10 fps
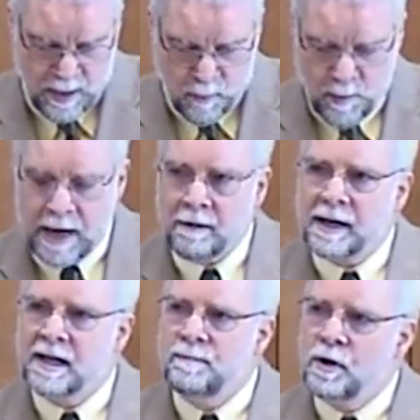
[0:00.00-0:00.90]
We are a
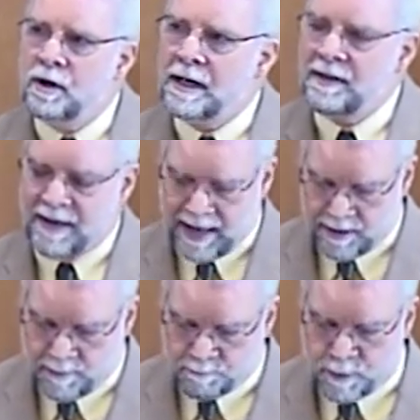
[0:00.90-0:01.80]
community
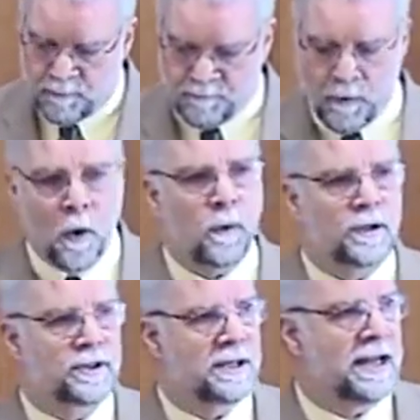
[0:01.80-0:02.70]
that
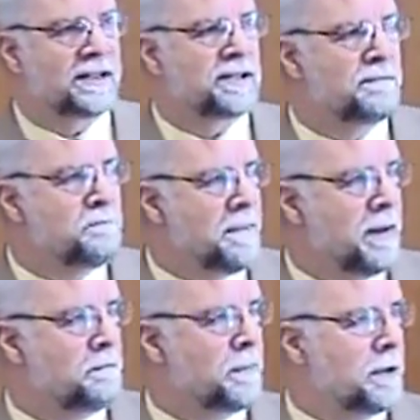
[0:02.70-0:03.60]
provokes its
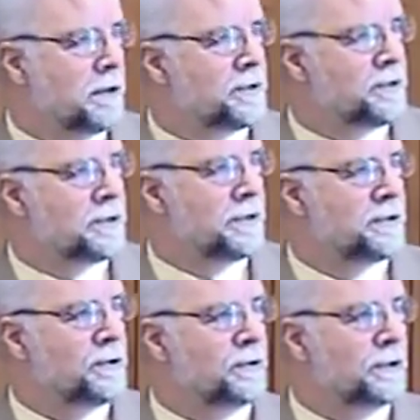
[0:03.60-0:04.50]
members
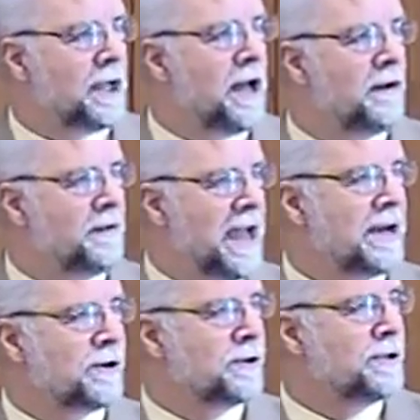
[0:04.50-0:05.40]
to love
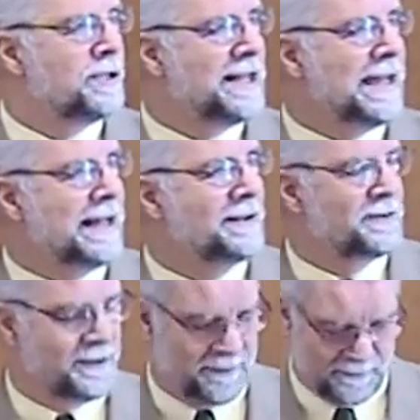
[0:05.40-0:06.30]
and good
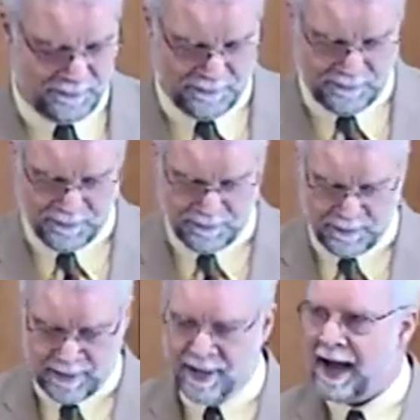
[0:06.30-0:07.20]
deeds.
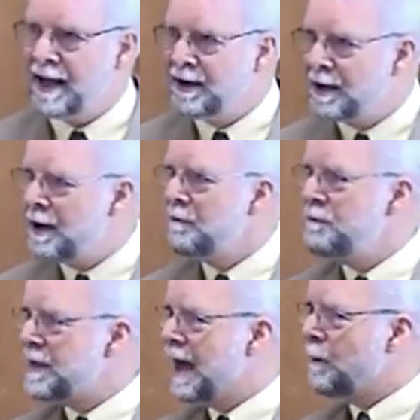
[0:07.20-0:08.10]
I
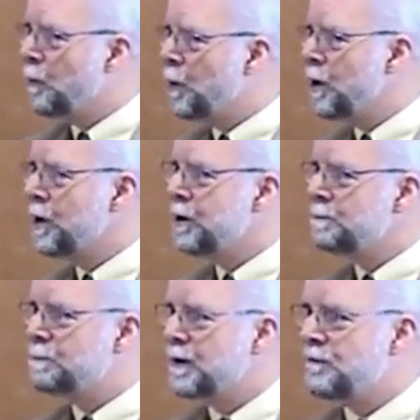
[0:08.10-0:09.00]
love that
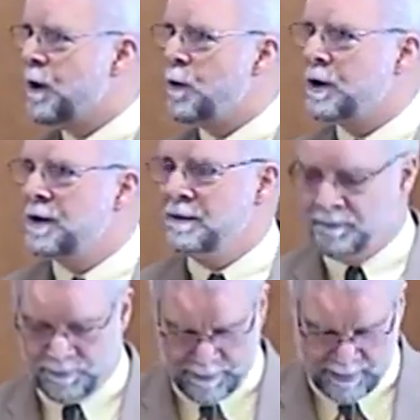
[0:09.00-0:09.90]
word, provoke.
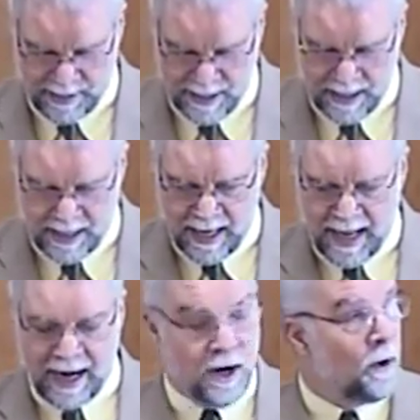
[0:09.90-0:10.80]

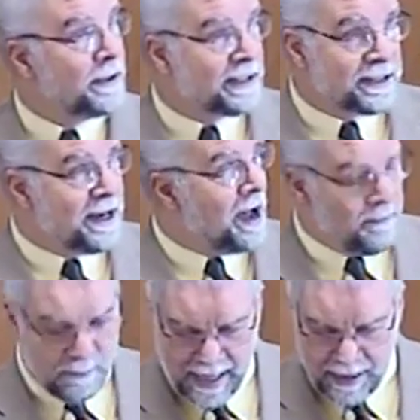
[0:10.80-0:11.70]
And no, it does not
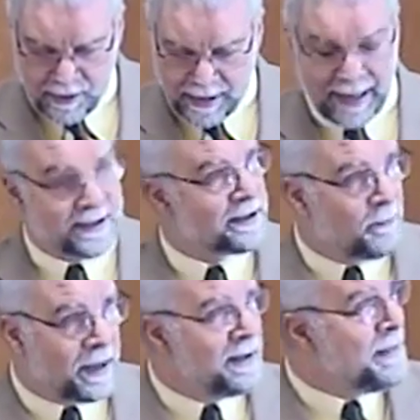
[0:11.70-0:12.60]
mean to get
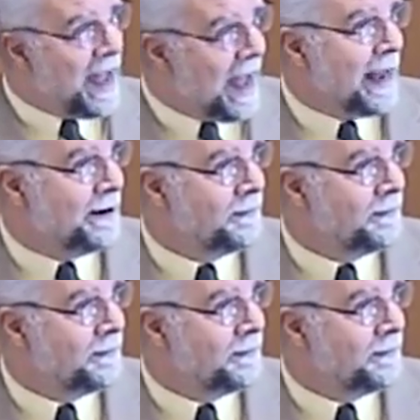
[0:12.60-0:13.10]
somebody mad.